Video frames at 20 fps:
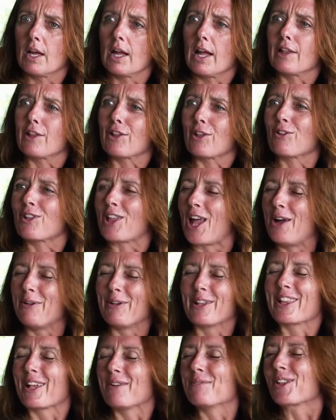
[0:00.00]
And so there
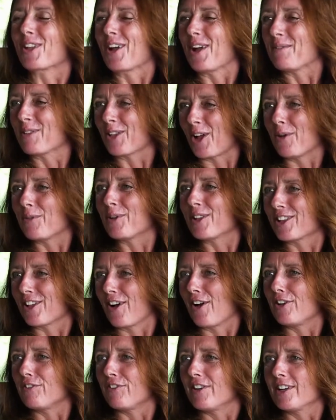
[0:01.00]
were sometimes I was
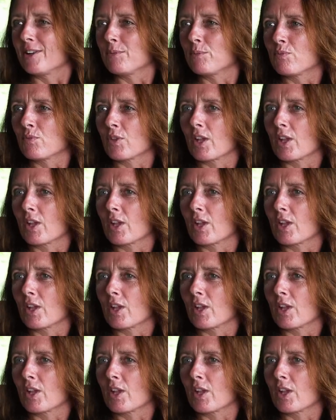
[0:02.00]
diving